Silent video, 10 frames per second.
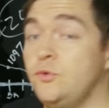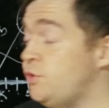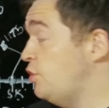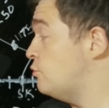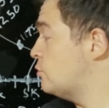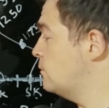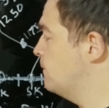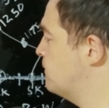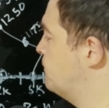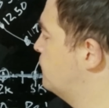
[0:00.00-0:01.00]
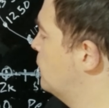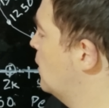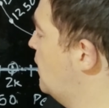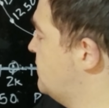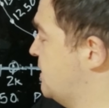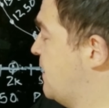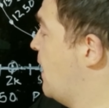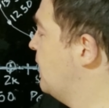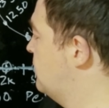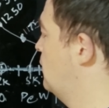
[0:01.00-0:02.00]
you is
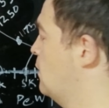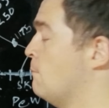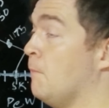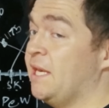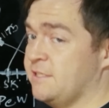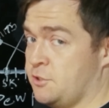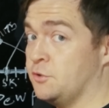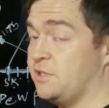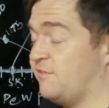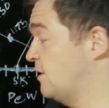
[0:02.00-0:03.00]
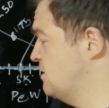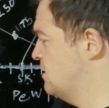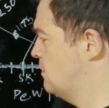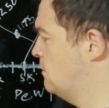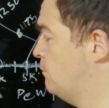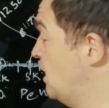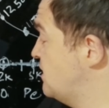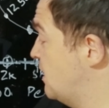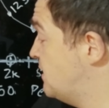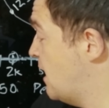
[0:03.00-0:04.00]
attack minus your defense,
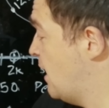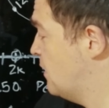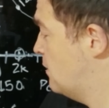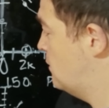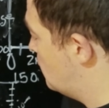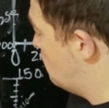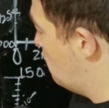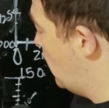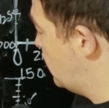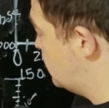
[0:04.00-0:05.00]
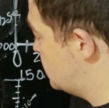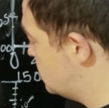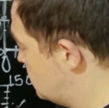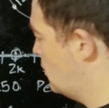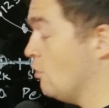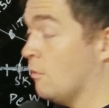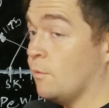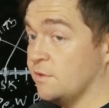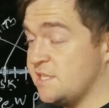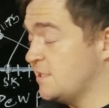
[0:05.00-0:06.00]
plus attack minus your
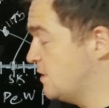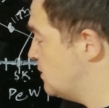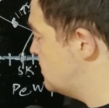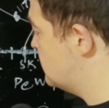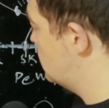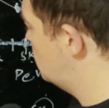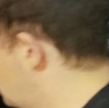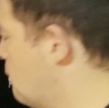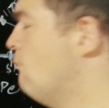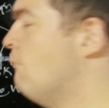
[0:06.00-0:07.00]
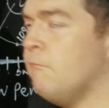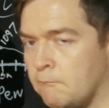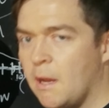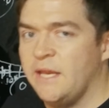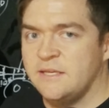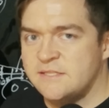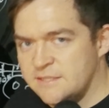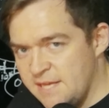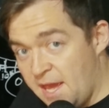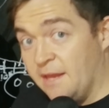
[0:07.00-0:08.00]
resistance, minus
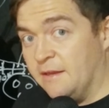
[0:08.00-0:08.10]
attack.